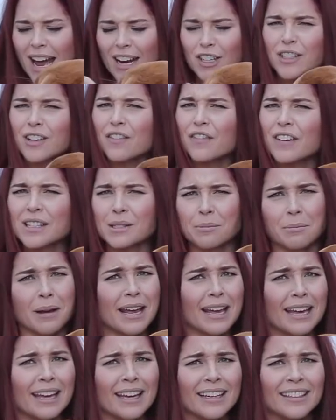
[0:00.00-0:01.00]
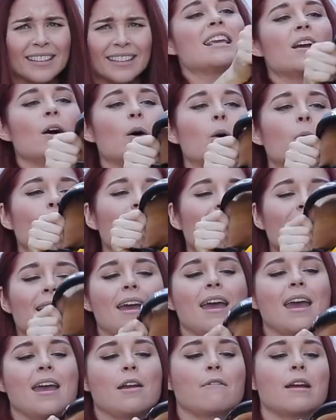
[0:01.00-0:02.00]
actually fits my head.
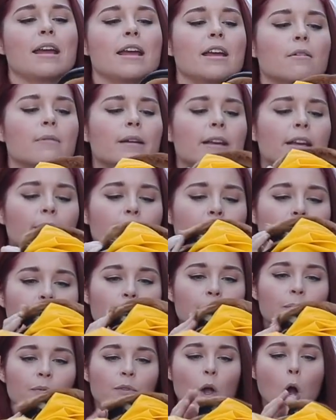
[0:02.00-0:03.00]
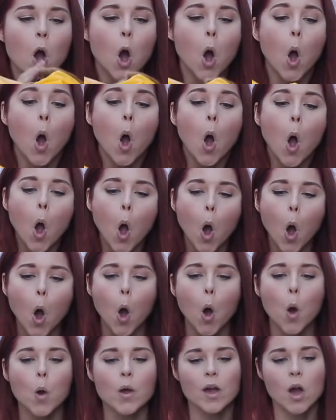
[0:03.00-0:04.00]
Okay, right here.
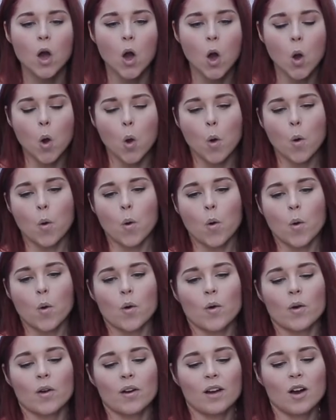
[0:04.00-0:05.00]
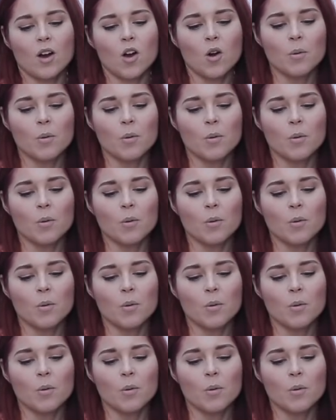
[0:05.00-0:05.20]
Oh,